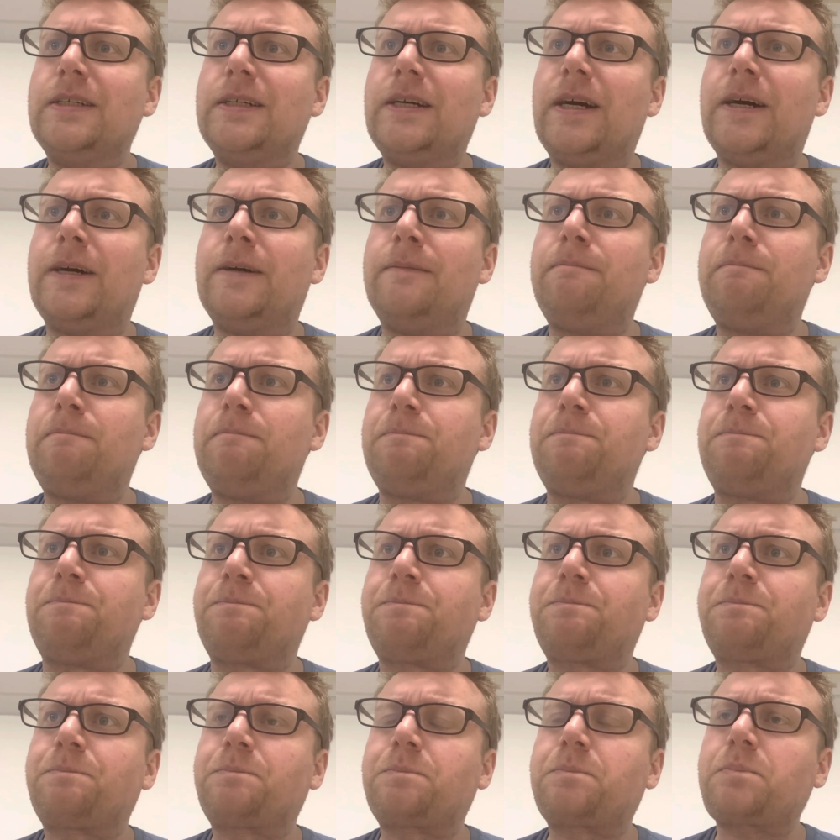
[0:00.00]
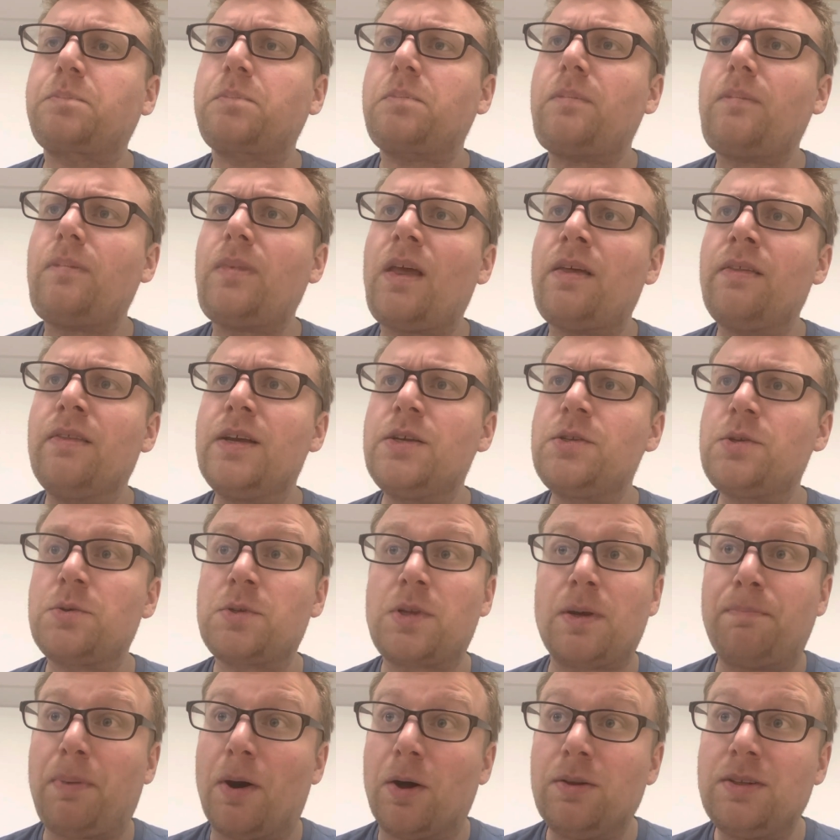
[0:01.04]
Um, there's
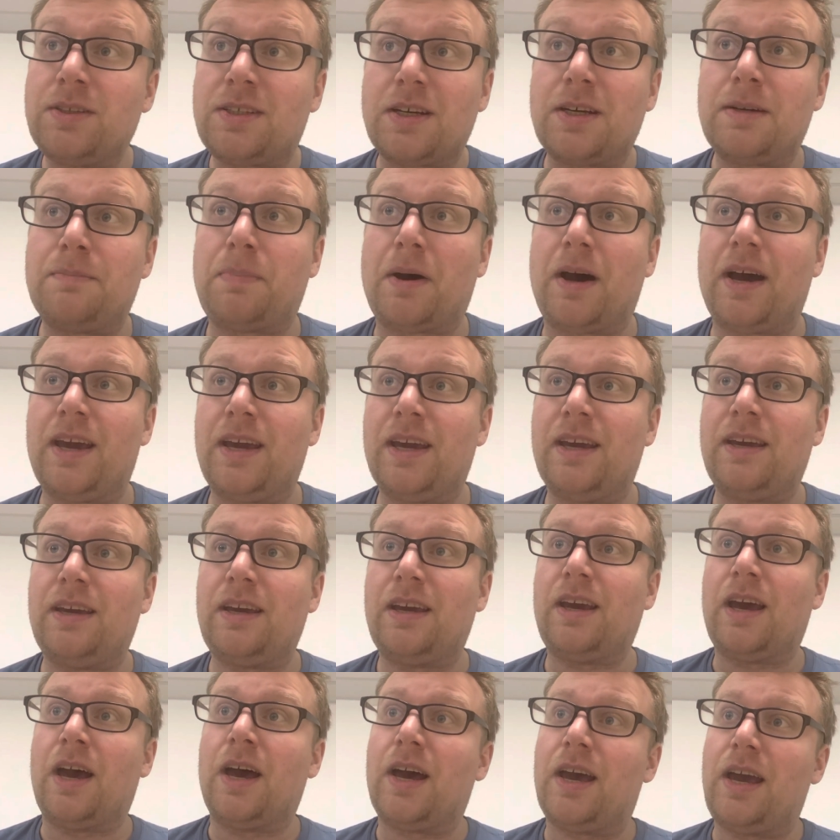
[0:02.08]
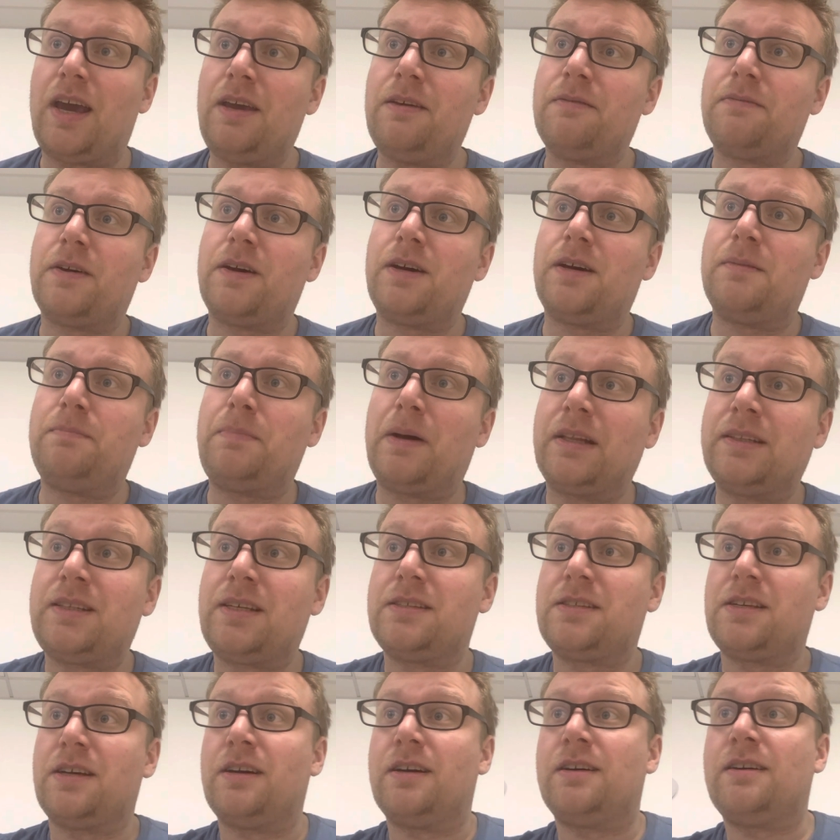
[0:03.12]
also Boulder by uh, Eva
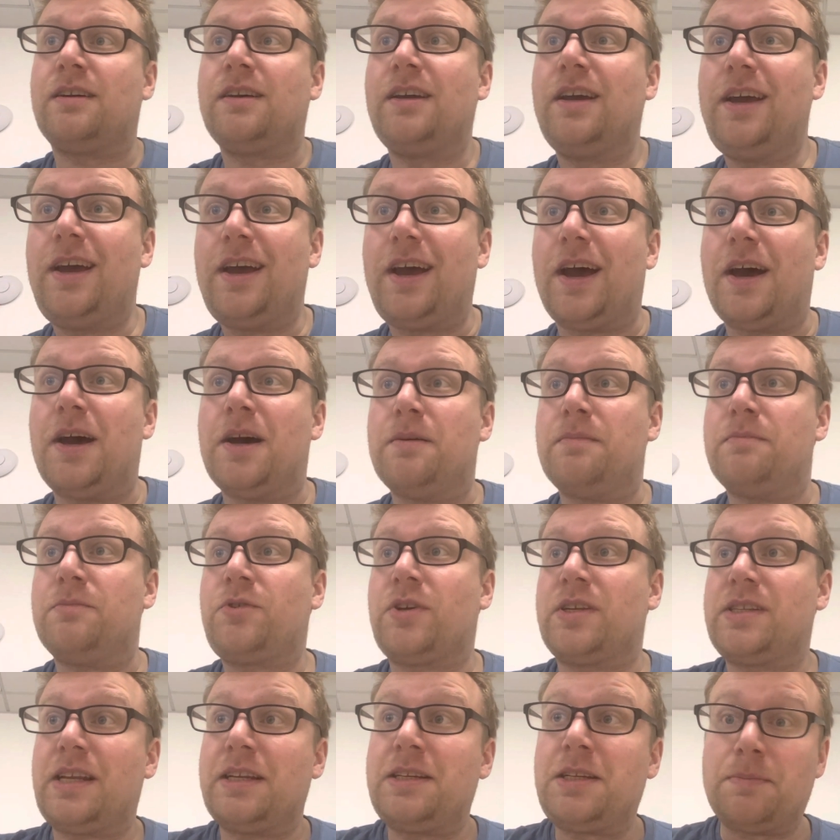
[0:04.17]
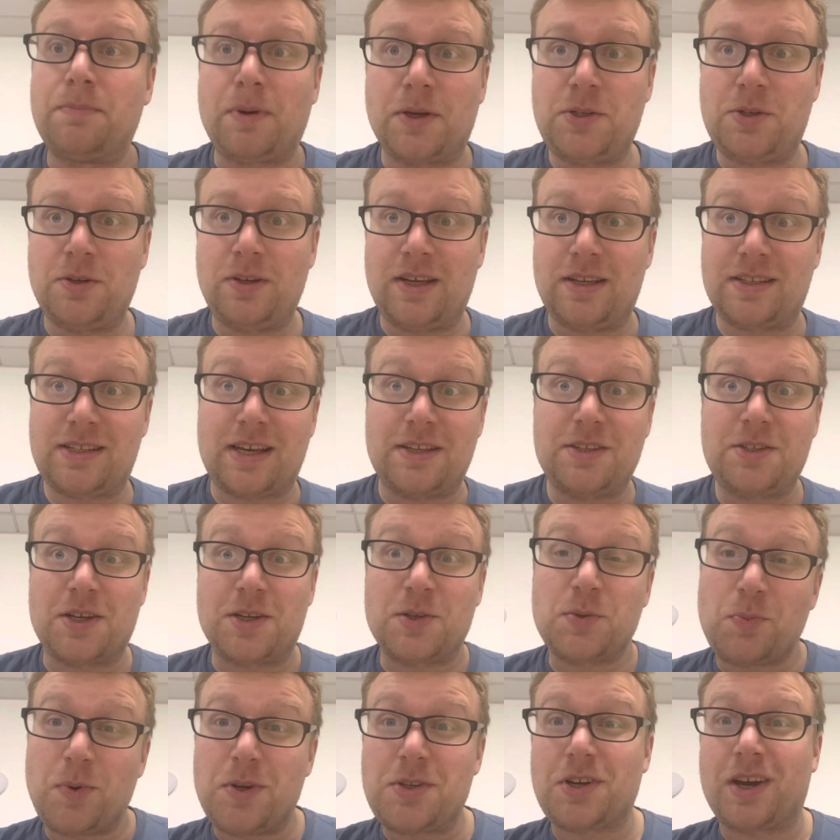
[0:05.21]
Baltasar, um, translated by Julia
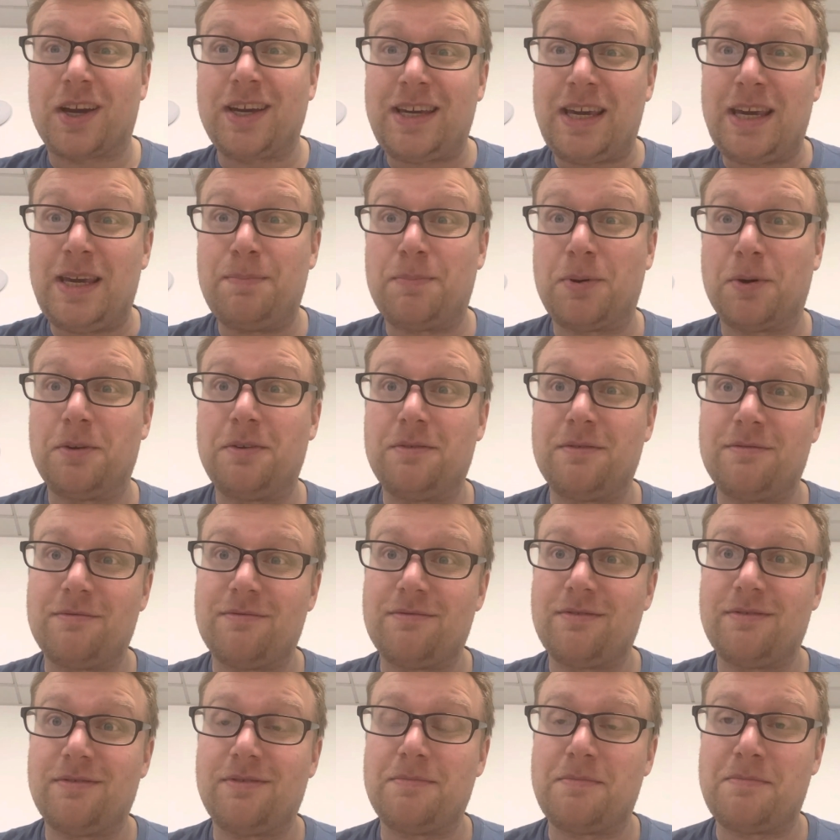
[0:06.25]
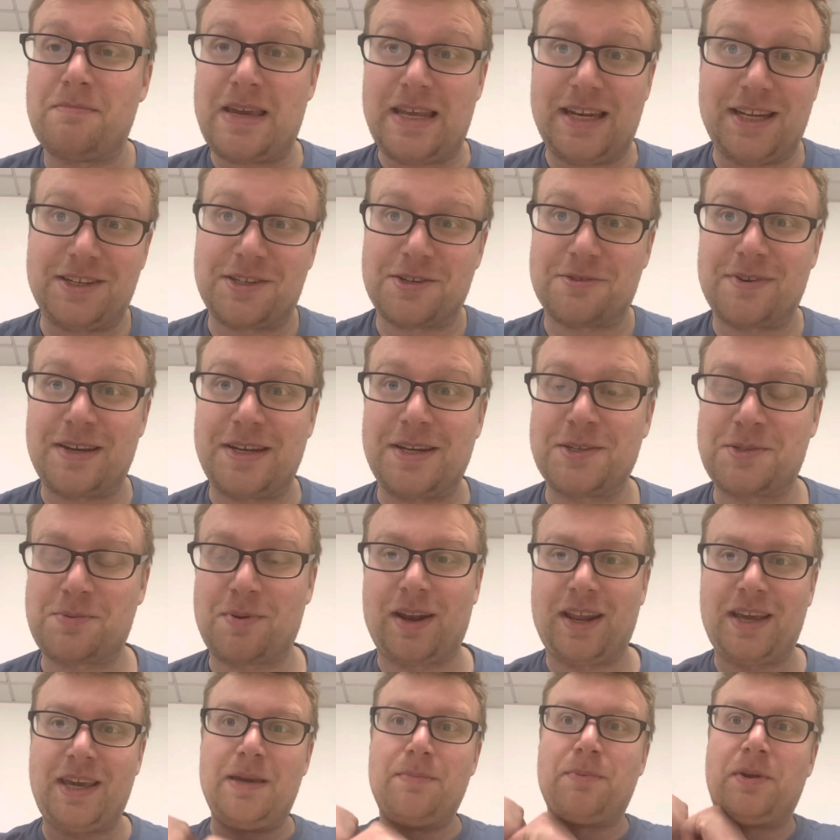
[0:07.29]
Sanches, which I keep on meaning to read as well.
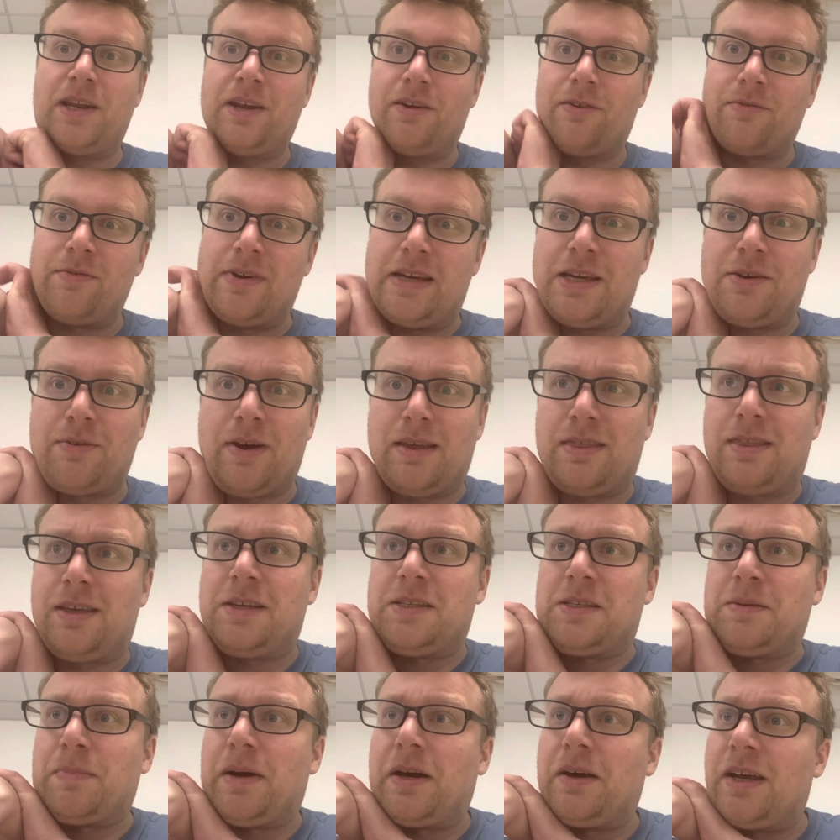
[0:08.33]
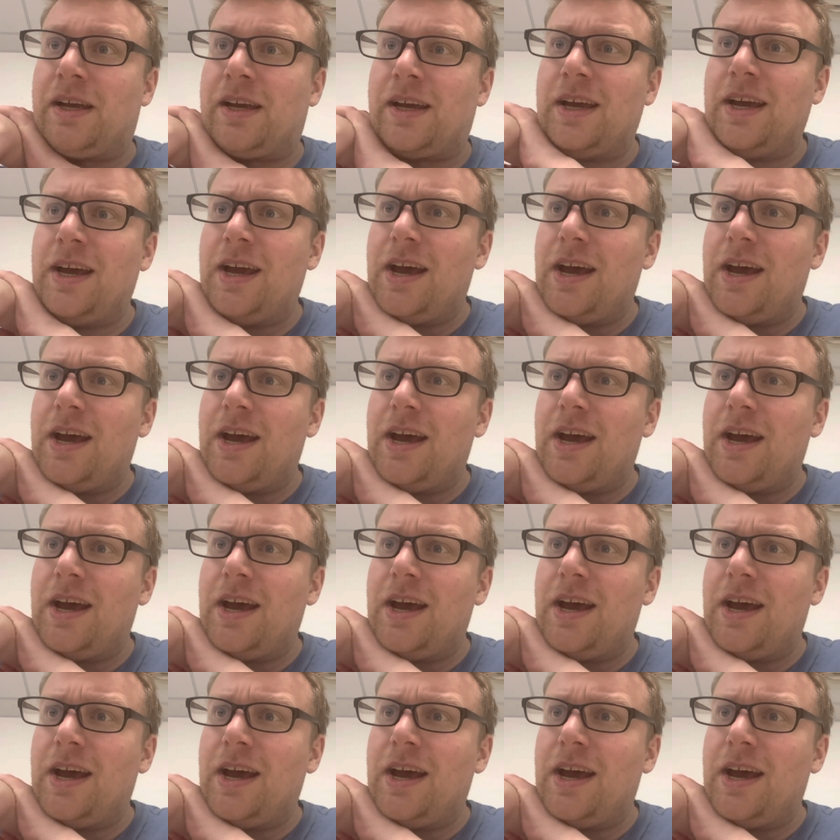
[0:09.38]
I keep on hearing really great things about it.